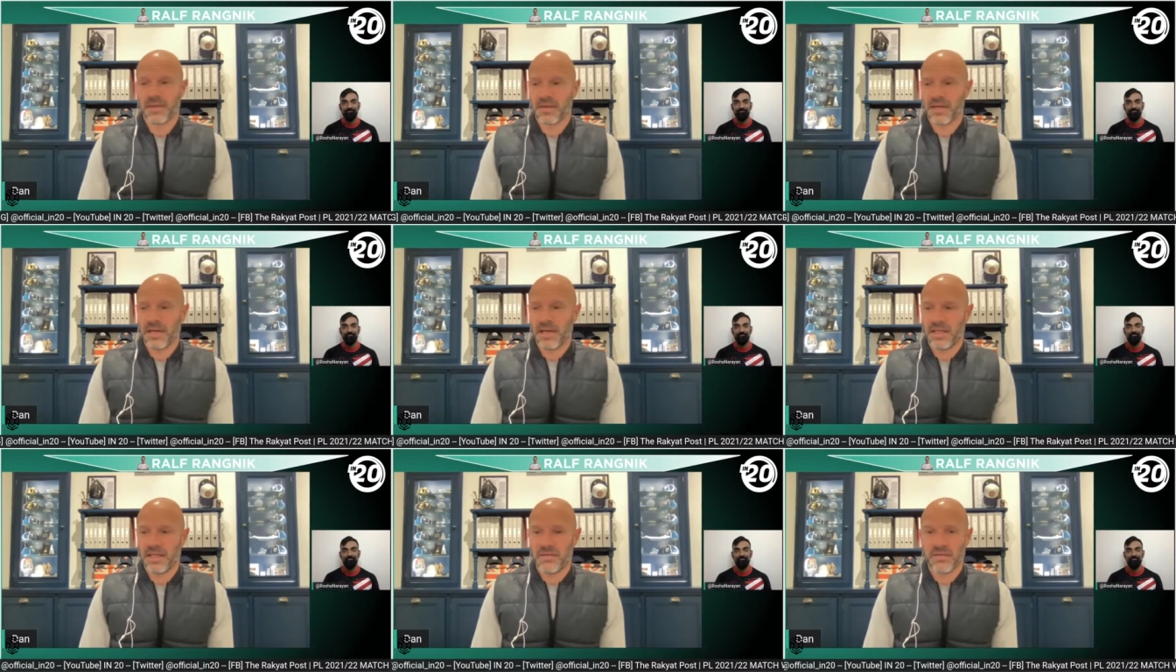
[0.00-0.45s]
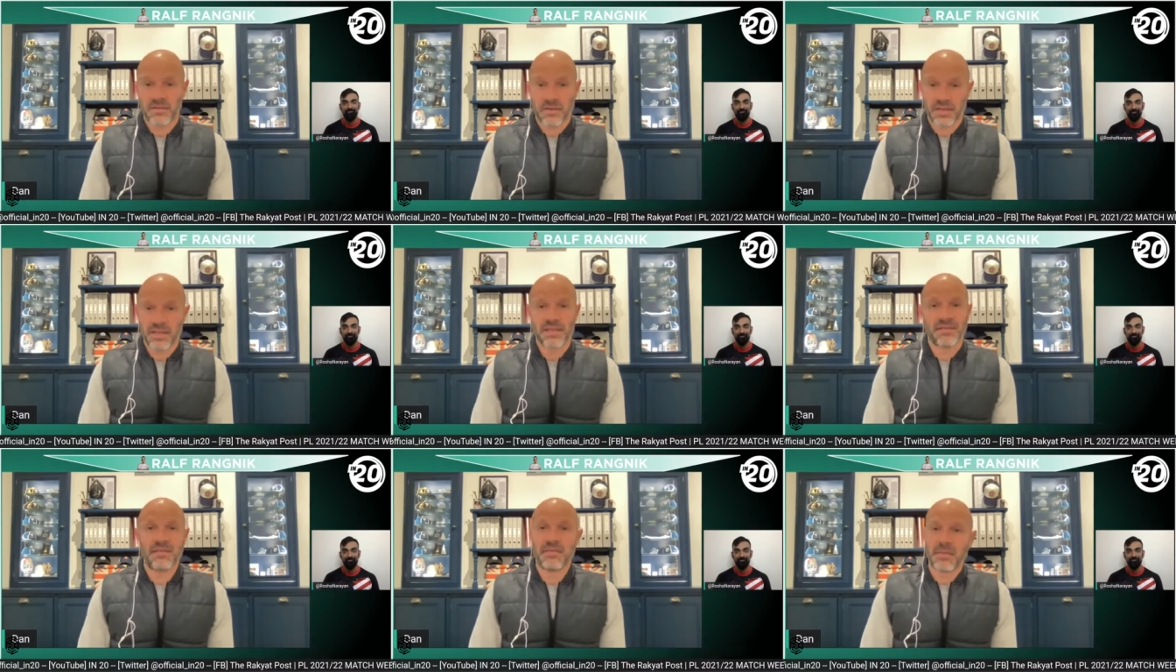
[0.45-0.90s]
and you've got to
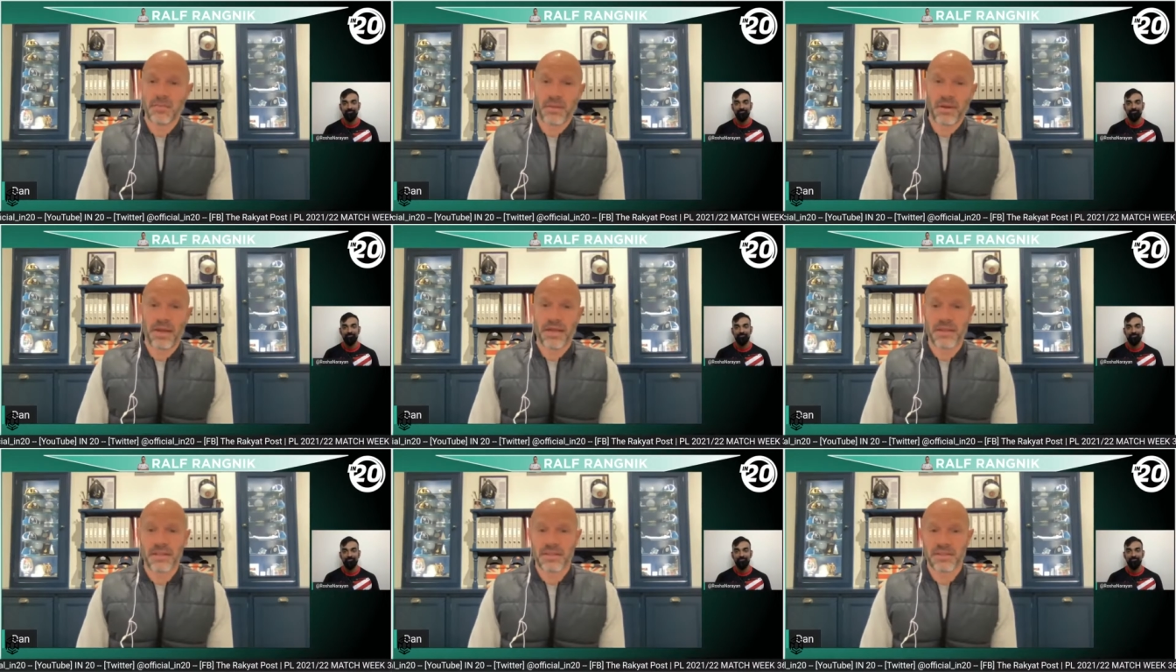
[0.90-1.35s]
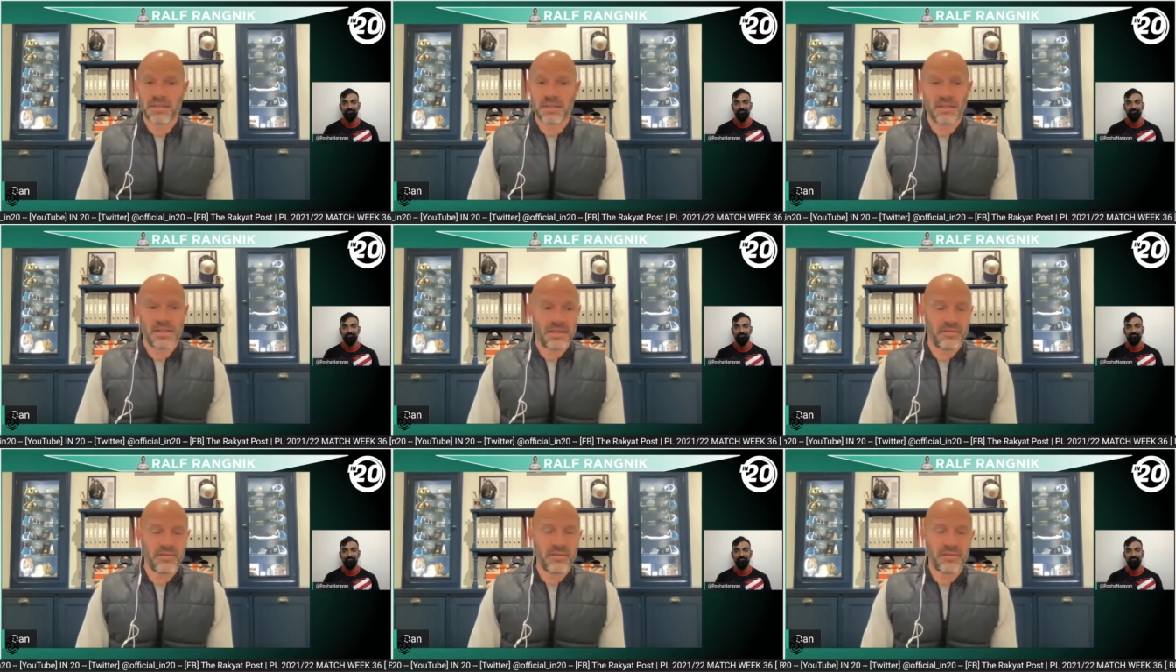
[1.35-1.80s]
give him the players and
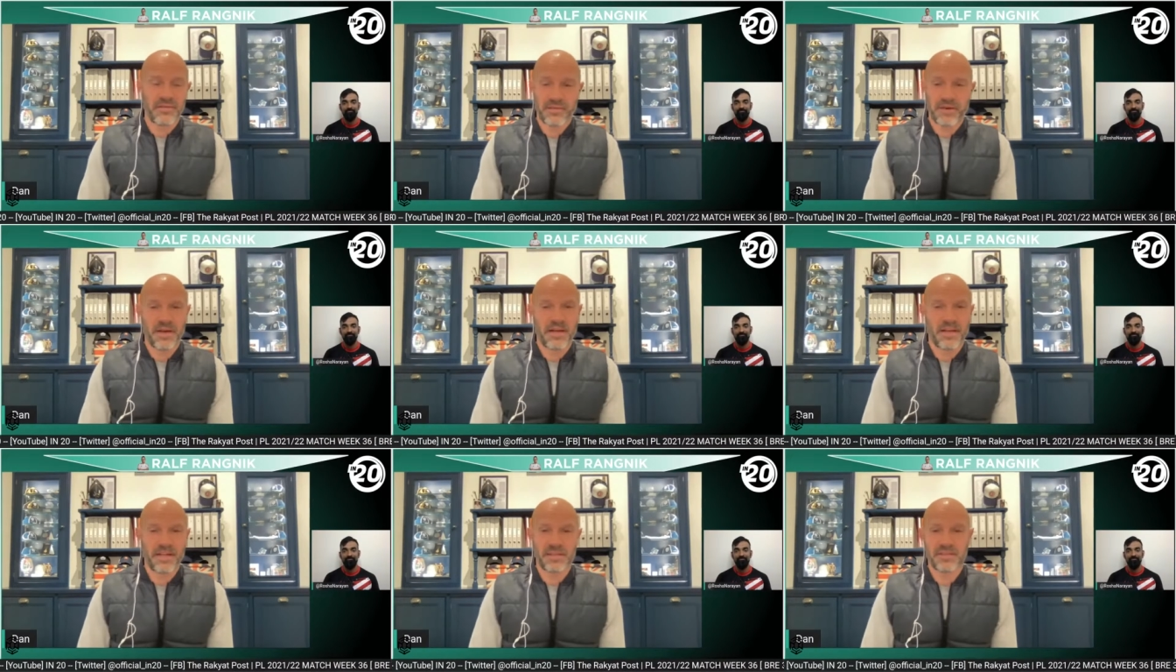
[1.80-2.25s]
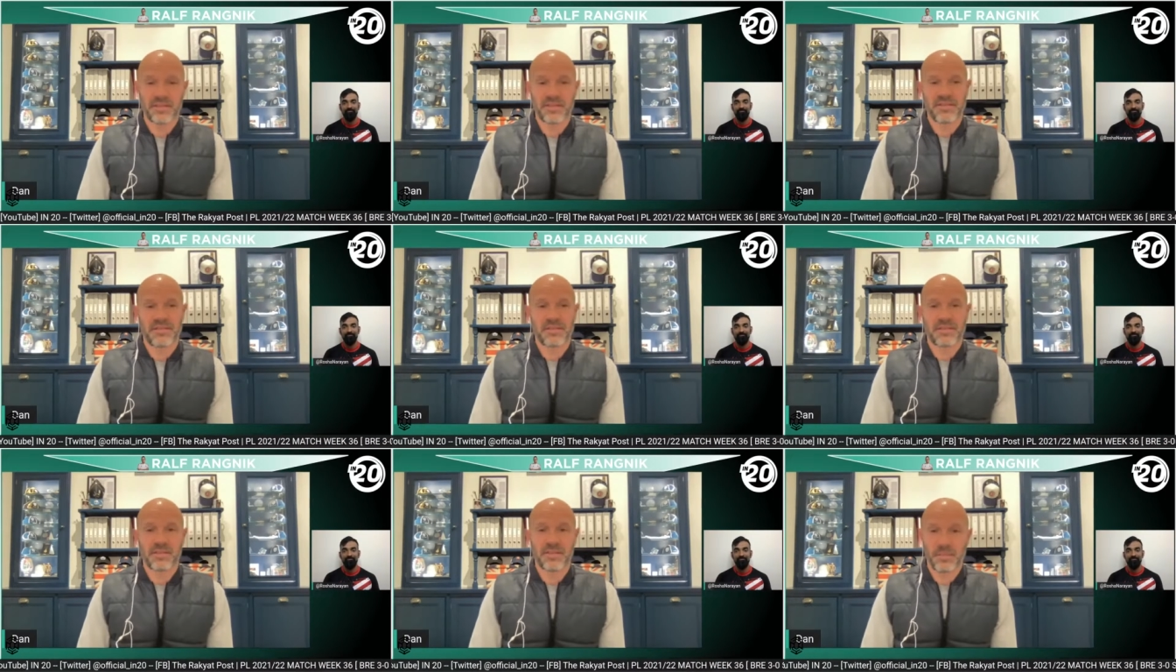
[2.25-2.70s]
give him the finances
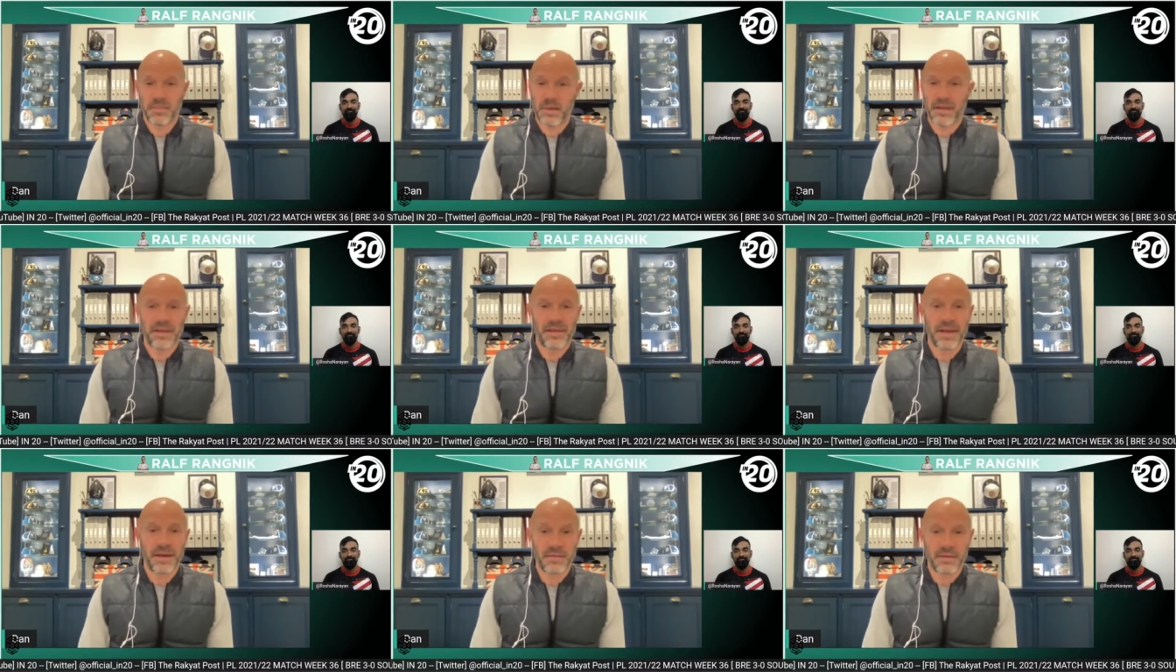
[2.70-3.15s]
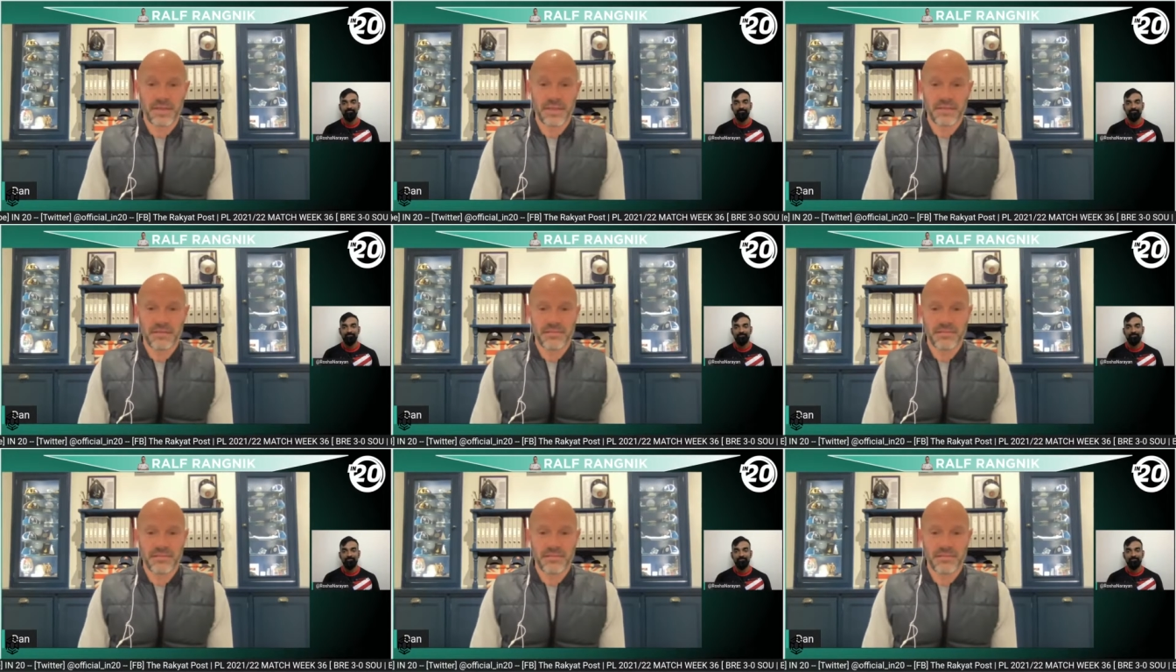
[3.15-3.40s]
to play that way.